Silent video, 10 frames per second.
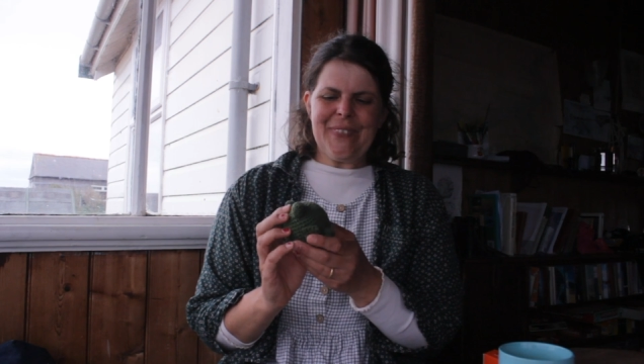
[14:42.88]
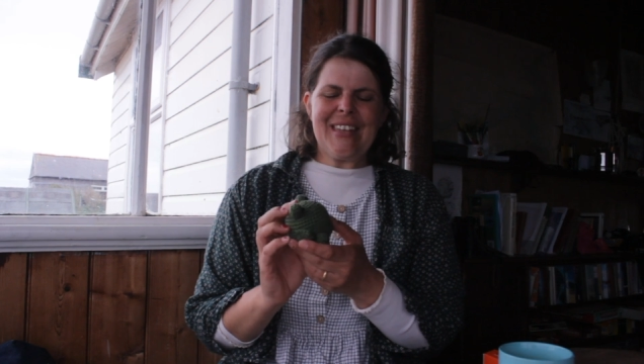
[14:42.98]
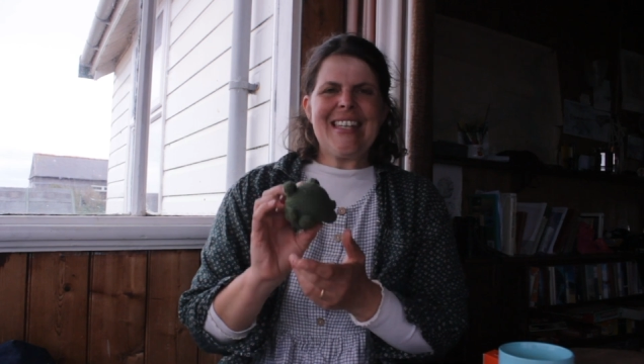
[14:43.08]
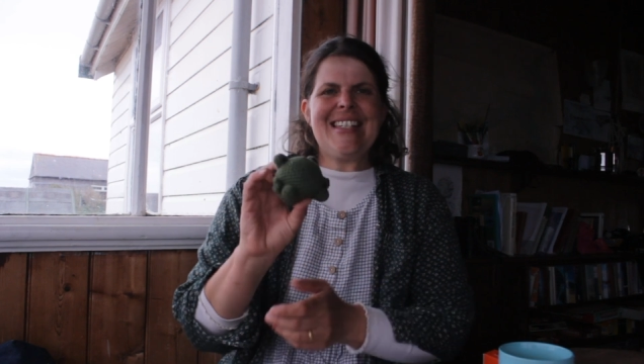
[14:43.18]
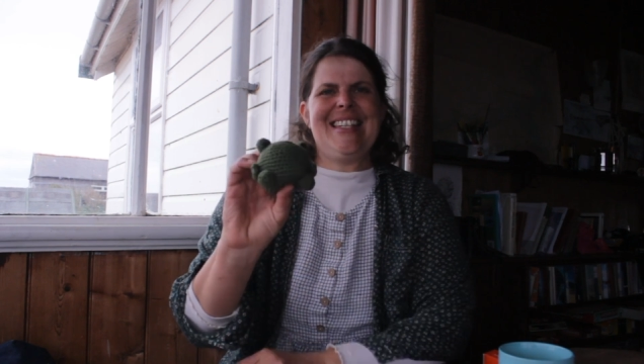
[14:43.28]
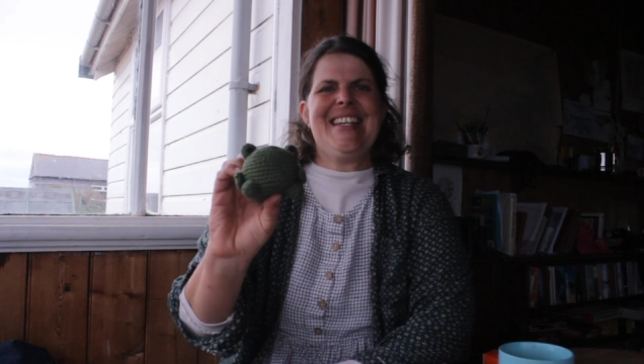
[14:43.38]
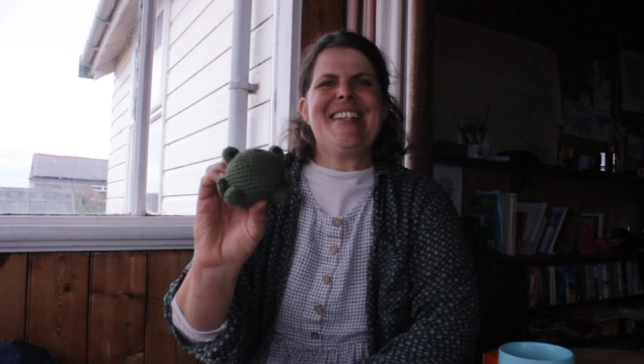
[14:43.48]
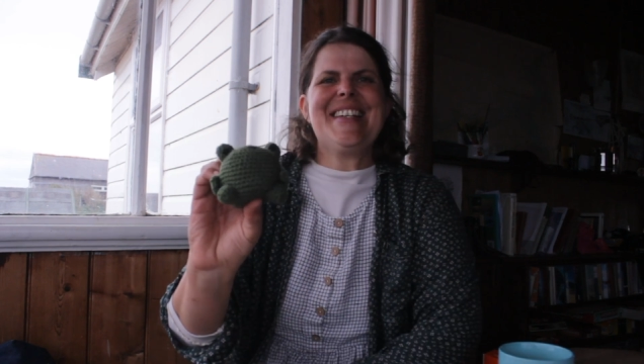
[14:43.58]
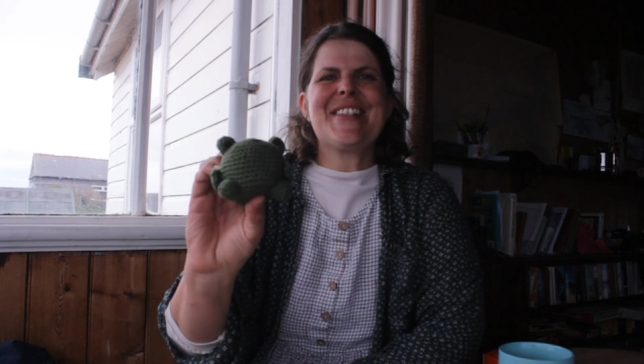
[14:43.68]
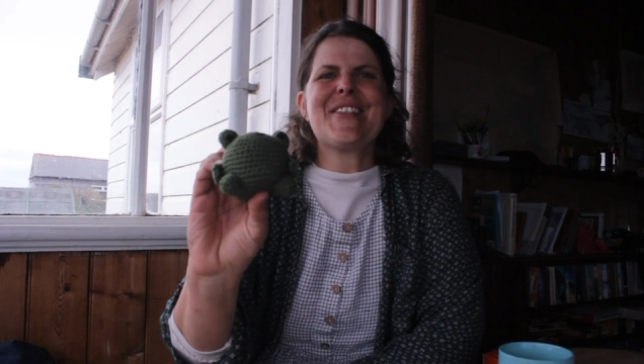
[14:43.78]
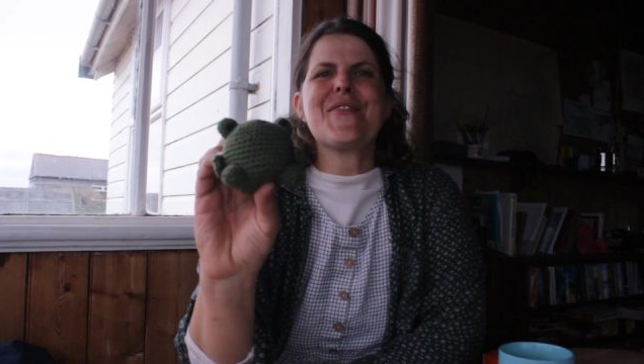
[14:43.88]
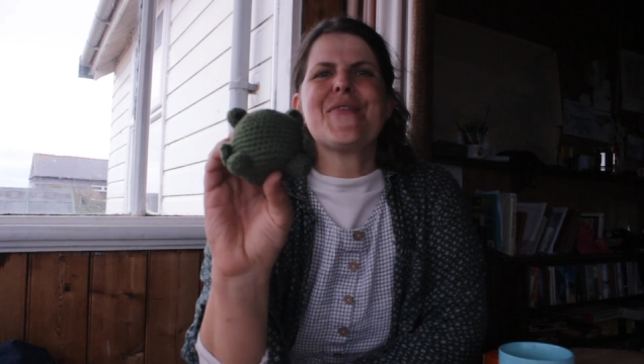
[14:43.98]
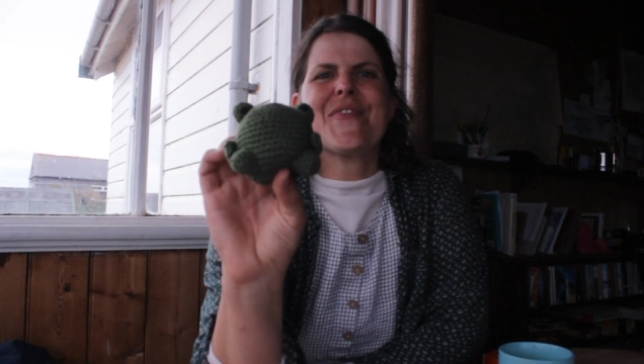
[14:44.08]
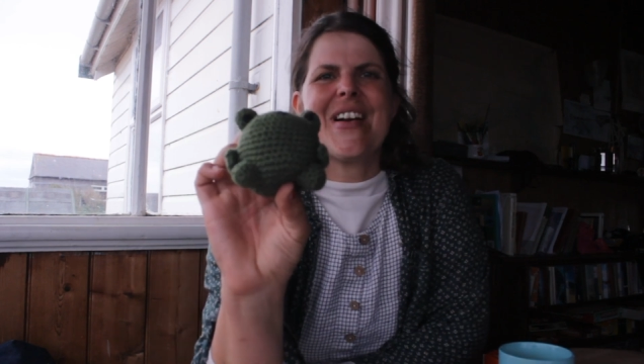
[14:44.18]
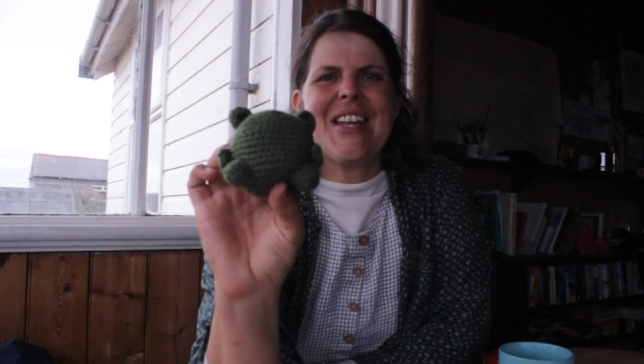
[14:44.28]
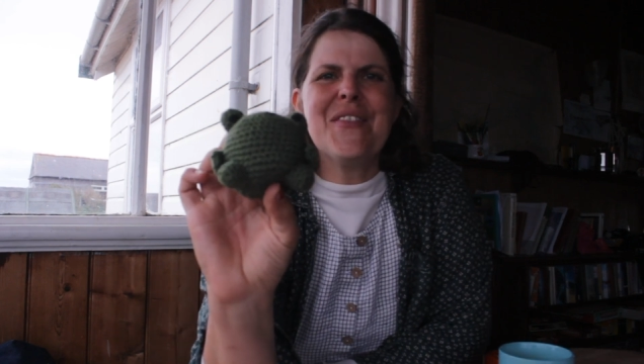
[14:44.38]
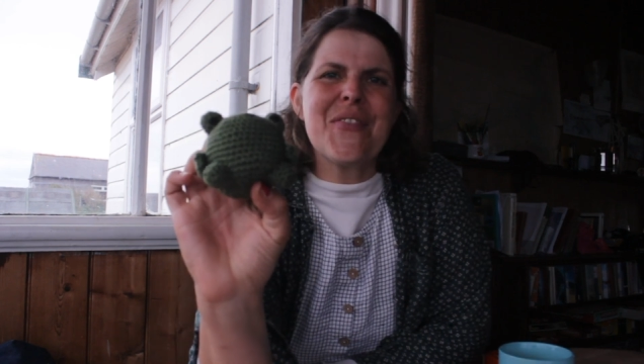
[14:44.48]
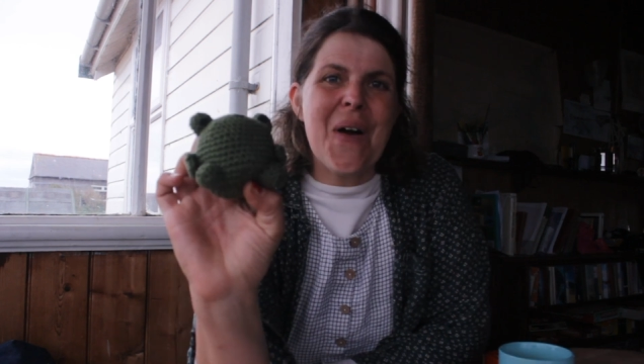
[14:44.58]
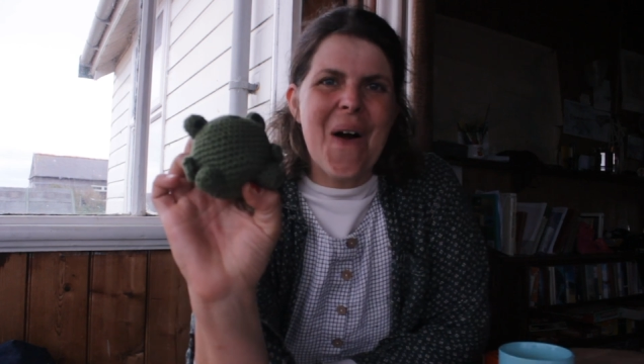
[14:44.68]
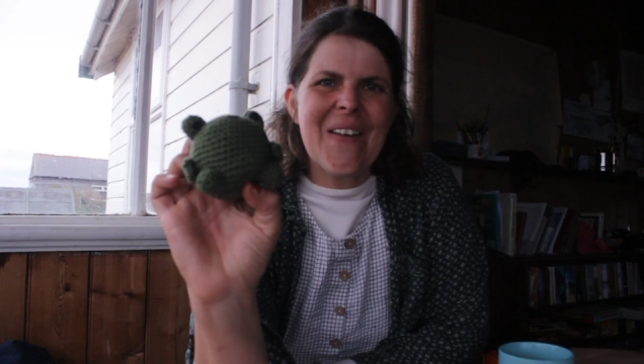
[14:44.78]
This is Freddy
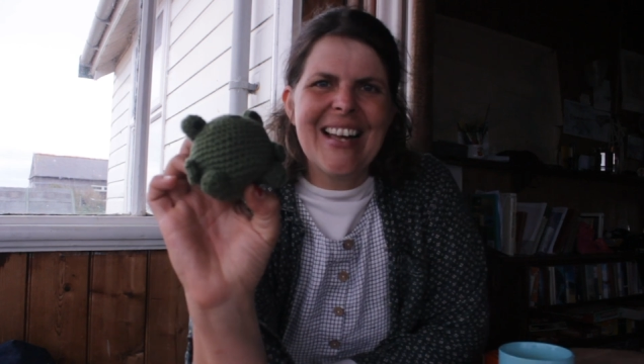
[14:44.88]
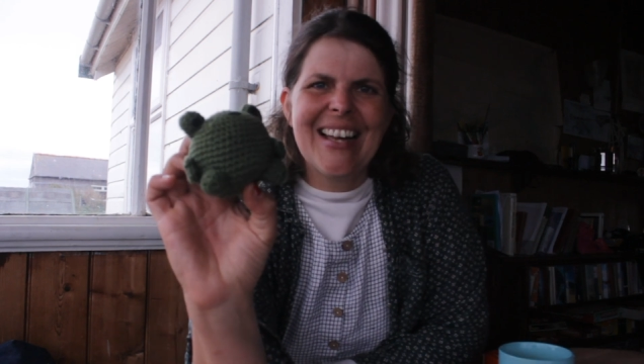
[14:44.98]
Frog,